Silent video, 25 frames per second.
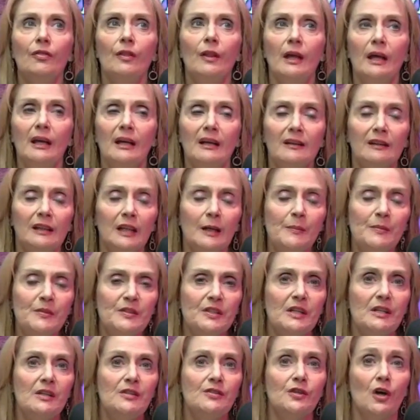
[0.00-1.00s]

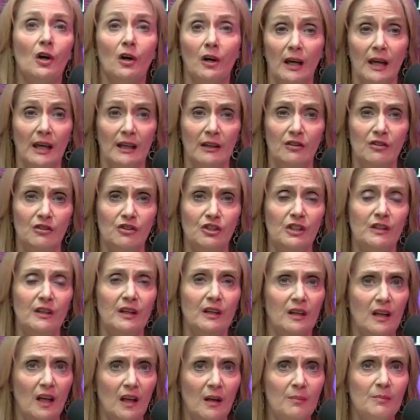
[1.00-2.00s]
eclipses are energy
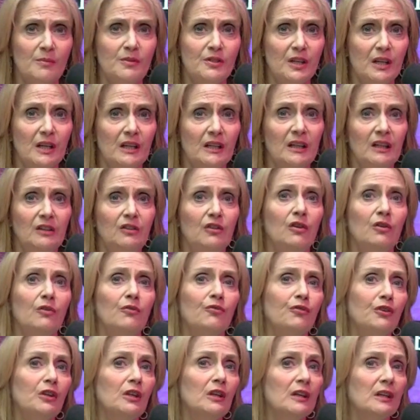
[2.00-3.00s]
that comes in and you can
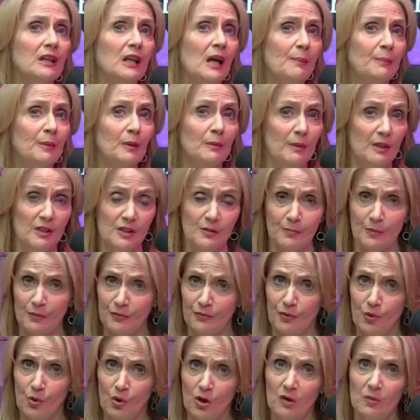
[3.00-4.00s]
feel it a couple of months
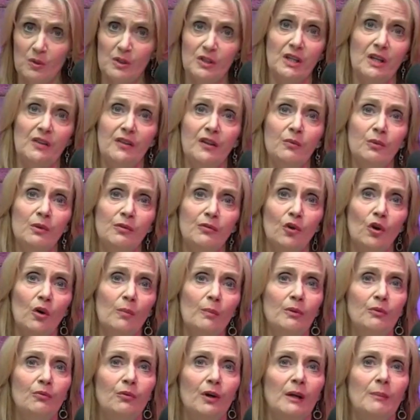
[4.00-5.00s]
before, which I think we've all
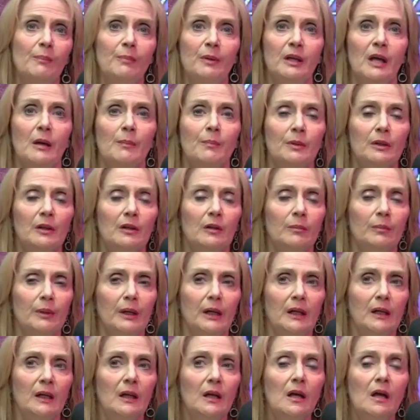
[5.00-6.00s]
been ramping up a little
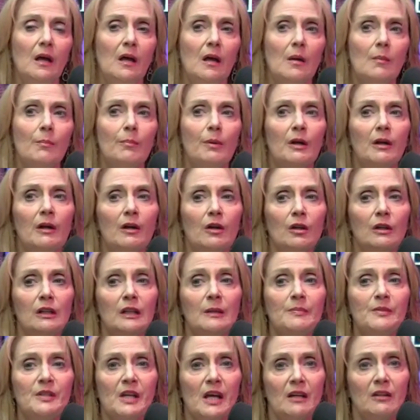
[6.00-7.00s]
bit. But
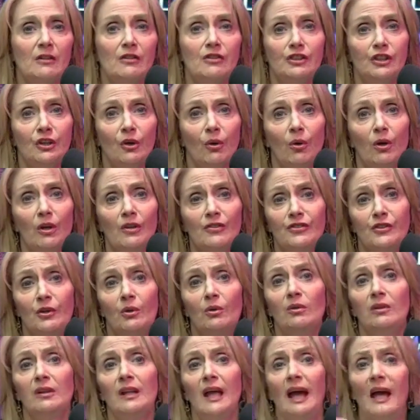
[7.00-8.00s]
eclipse energy also
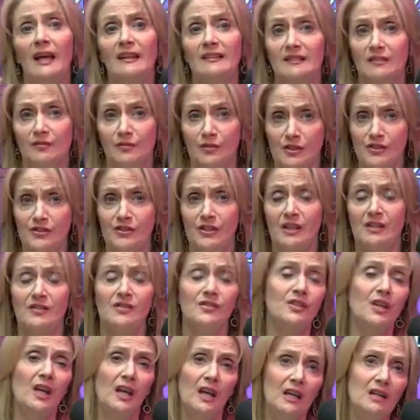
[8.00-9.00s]
lasts for six
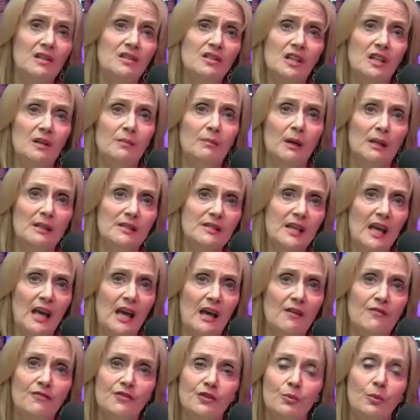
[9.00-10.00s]
to 18 months
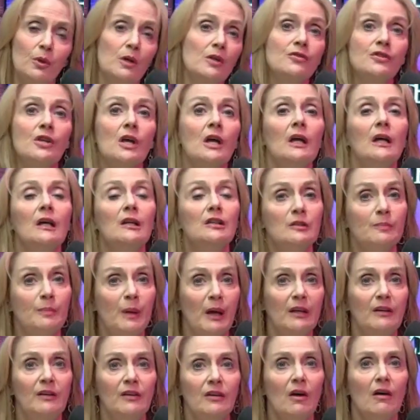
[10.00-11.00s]
afterwards,
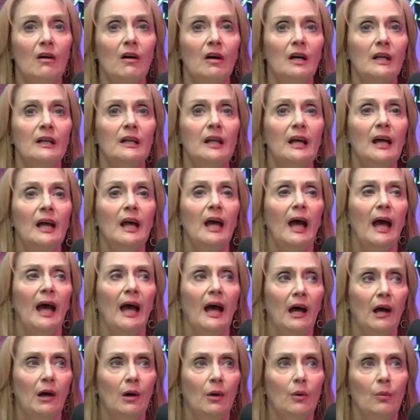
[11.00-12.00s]
depending on
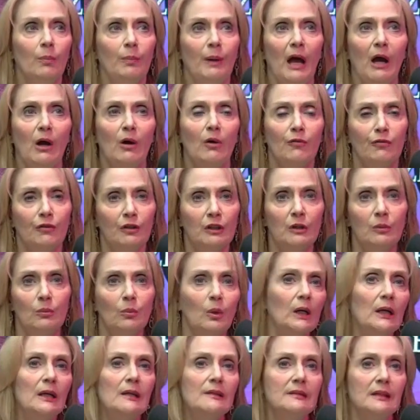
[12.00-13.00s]
how powerful it
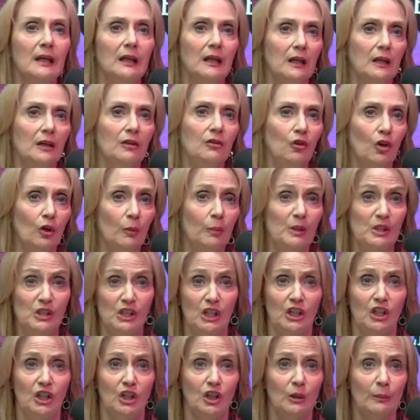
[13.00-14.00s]
was in your
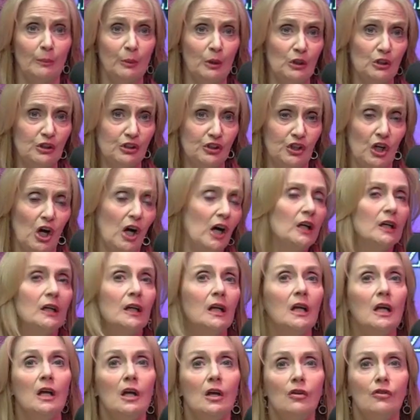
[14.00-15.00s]
particular birth chart.
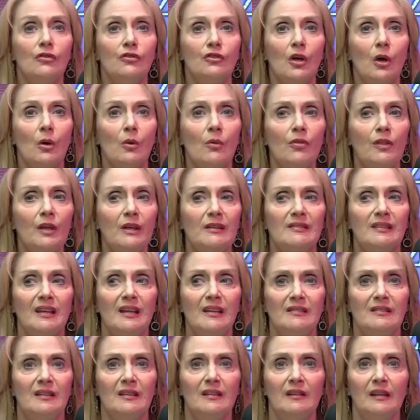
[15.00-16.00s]
So this
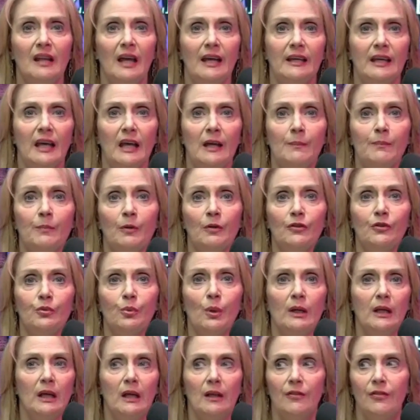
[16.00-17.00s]
isn't like April
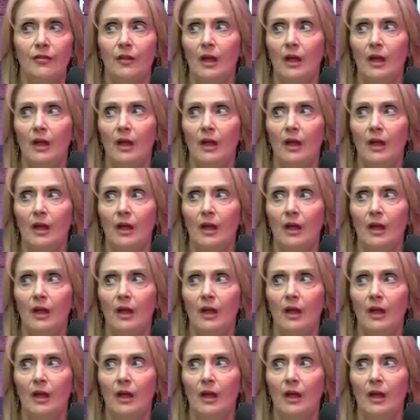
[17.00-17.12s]
20th,